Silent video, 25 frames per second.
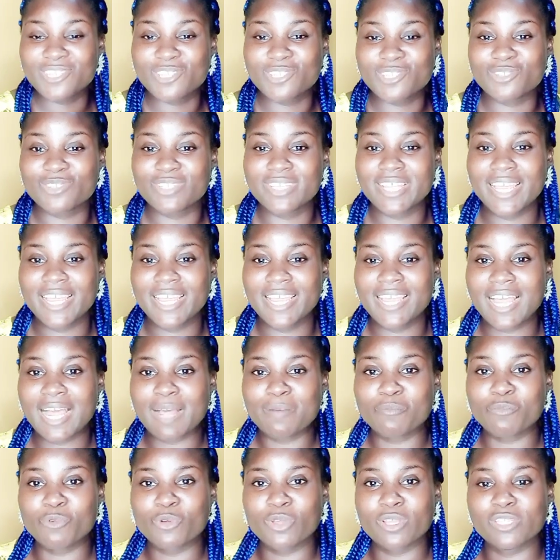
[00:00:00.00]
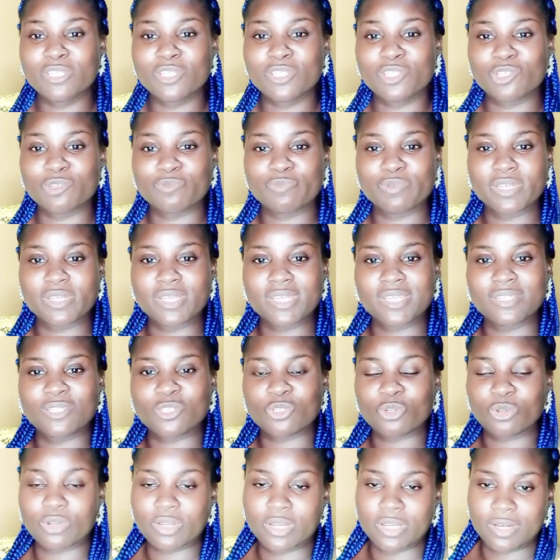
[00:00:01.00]
Today I'm going to be
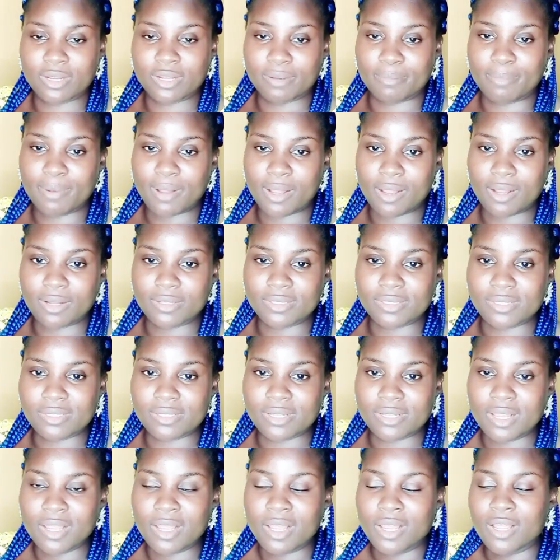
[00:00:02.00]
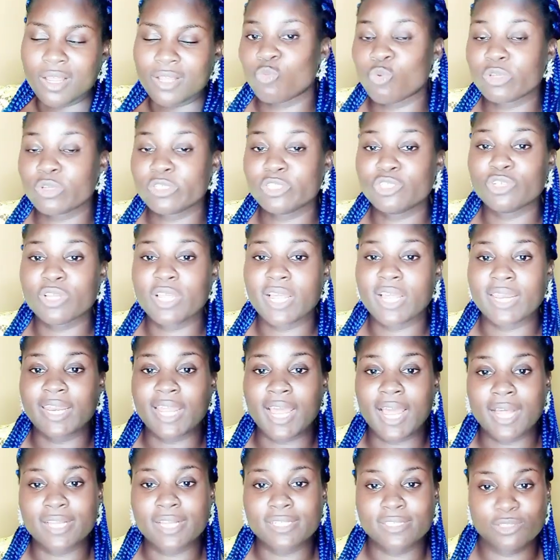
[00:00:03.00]
talking about what you can
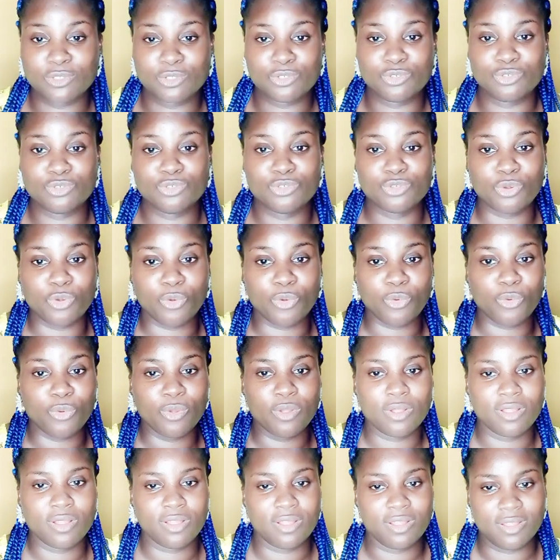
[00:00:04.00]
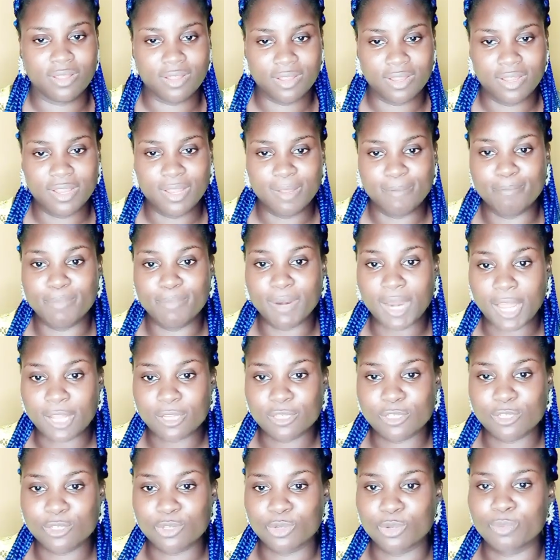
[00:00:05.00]
add to your
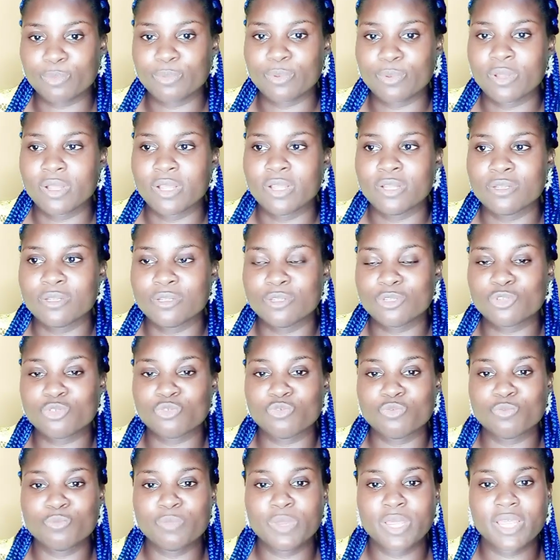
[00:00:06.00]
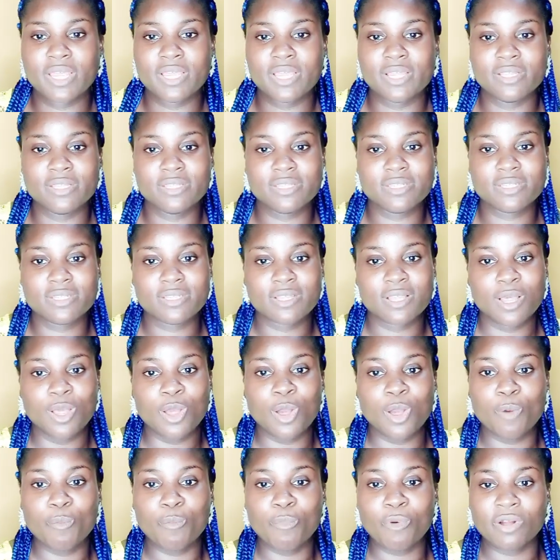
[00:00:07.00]
black soap to make it
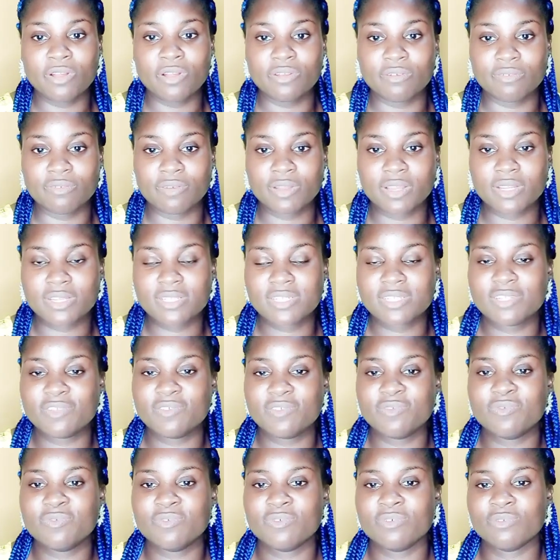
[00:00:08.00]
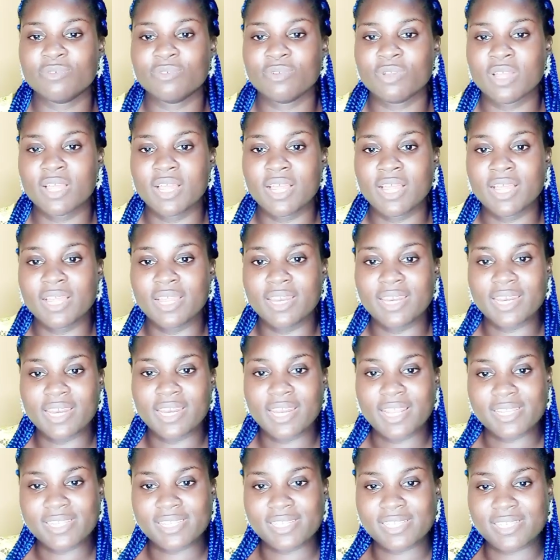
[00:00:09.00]
more effective,
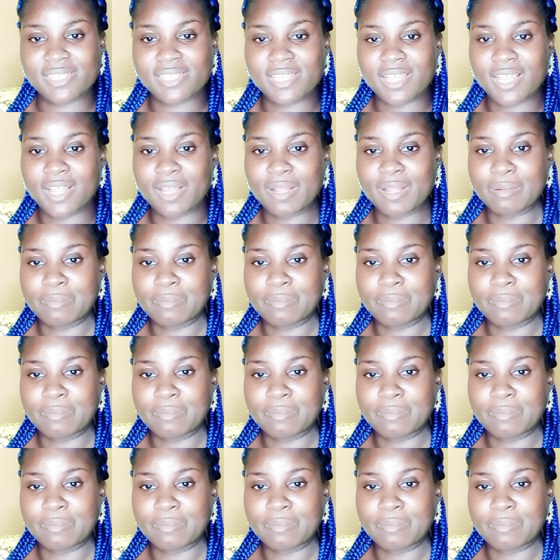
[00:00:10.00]
less